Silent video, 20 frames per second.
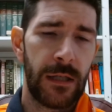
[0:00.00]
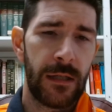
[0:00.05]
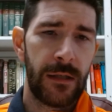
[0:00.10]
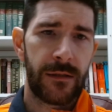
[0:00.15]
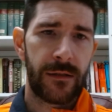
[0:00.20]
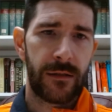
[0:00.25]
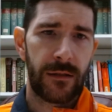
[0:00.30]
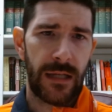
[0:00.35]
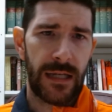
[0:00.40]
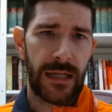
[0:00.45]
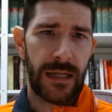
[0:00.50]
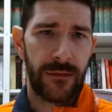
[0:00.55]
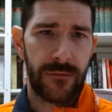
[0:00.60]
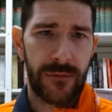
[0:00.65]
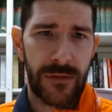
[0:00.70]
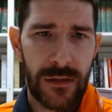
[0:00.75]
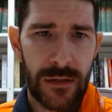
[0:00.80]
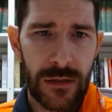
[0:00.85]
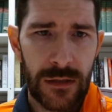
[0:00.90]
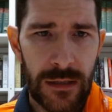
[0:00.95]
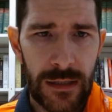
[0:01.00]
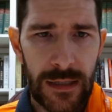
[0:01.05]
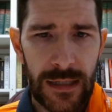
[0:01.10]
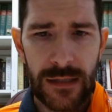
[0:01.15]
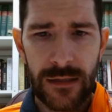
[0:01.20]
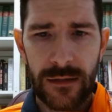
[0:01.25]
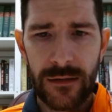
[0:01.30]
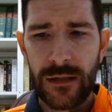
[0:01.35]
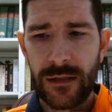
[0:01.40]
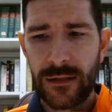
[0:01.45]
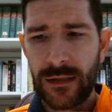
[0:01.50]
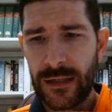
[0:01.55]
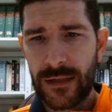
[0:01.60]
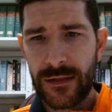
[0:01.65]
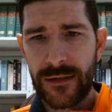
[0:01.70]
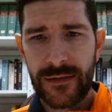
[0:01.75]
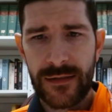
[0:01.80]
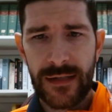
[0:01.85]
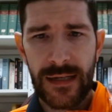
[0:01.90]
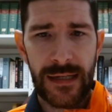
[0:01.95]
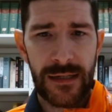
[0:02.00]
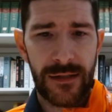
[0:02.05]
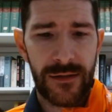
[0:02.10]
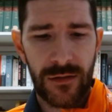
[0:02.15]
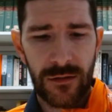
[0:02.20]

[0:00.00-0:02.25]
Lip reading: slaves in the United States.